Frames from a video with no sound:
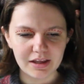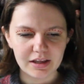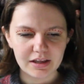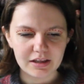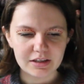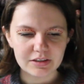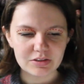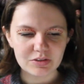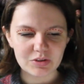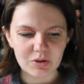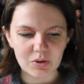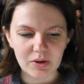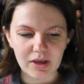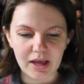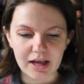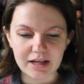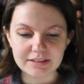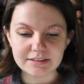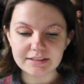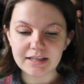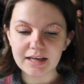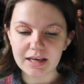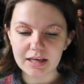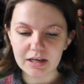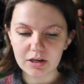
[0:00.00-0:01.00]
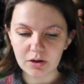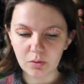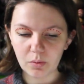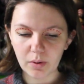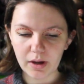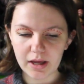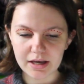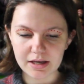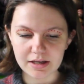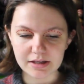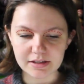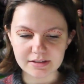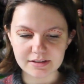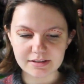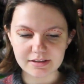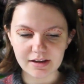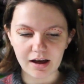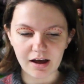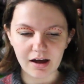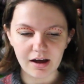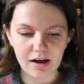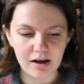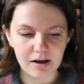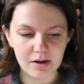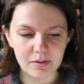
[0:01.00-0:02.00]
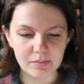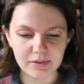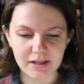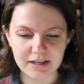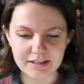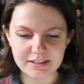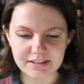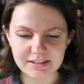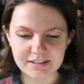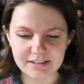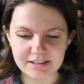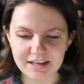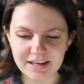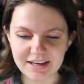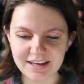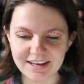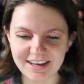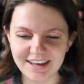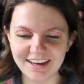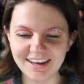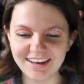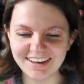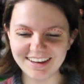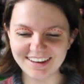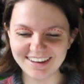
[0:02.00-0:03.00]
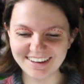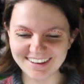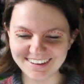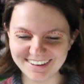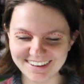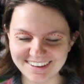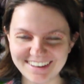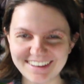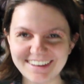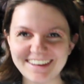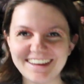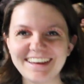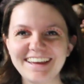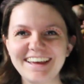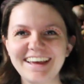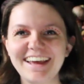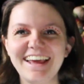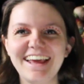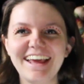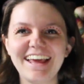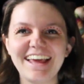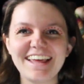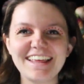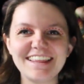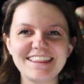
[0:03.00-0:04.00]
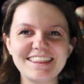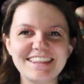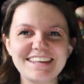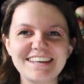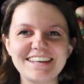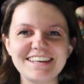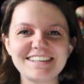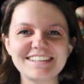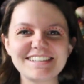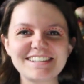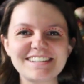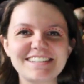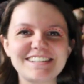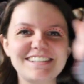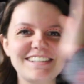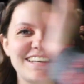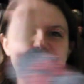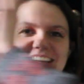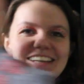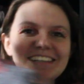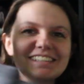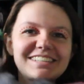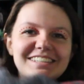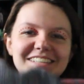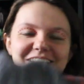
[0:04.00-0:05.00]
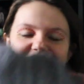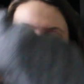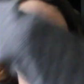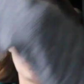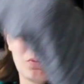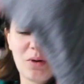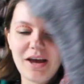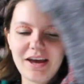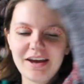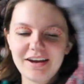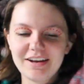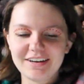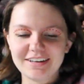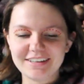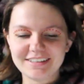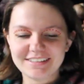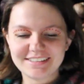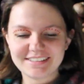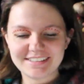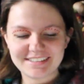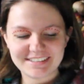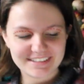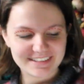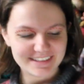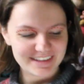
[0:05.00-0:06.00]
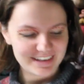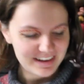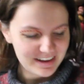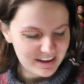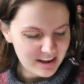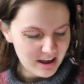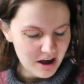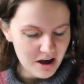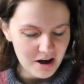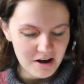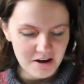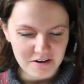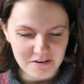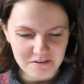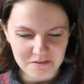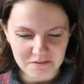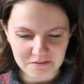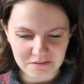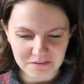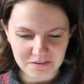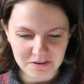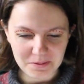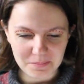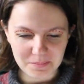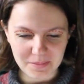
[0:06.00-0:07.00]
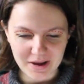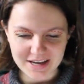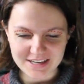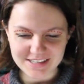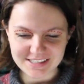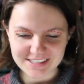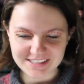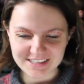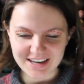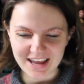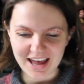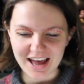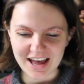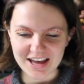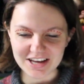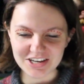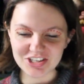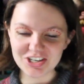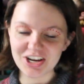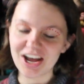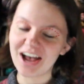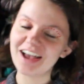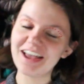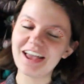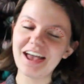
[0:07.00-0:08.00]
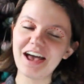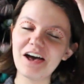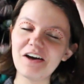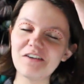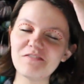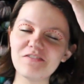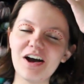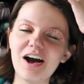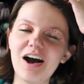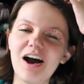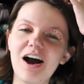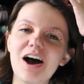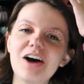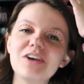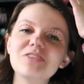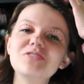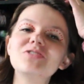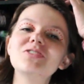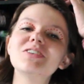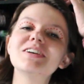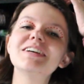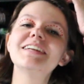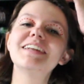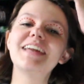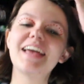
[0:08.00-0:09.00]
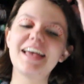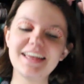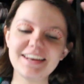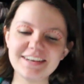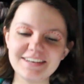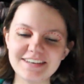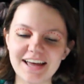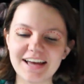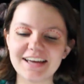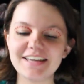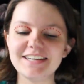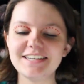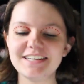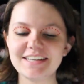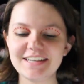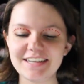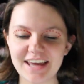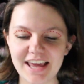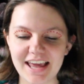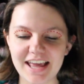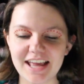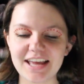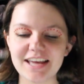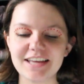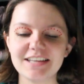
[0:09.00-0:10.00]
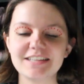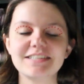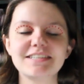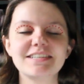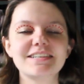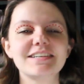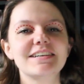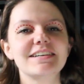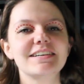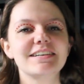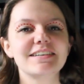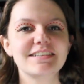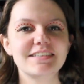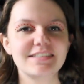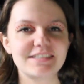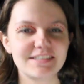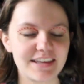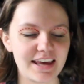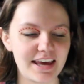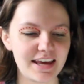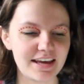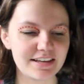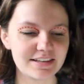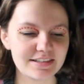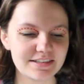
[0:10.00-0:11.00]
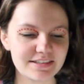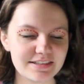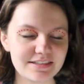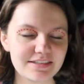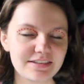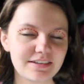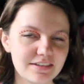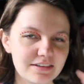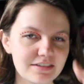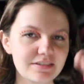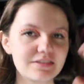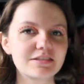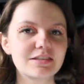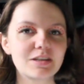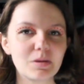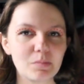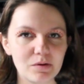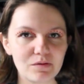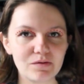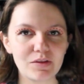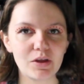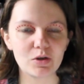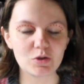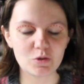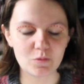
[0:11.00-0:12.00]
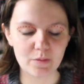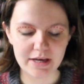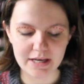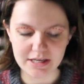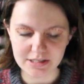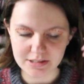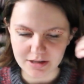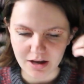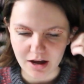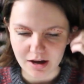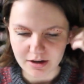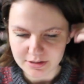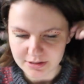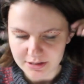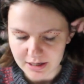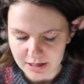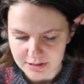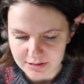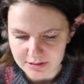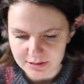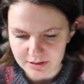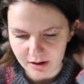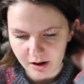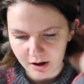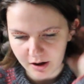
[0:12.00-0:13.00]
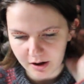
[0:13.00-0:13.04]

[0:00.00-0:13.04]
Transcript: So yeah, takeaways. Let's see. In these 6 squares of my stash, I have 198 skeins, some of those being sock sets.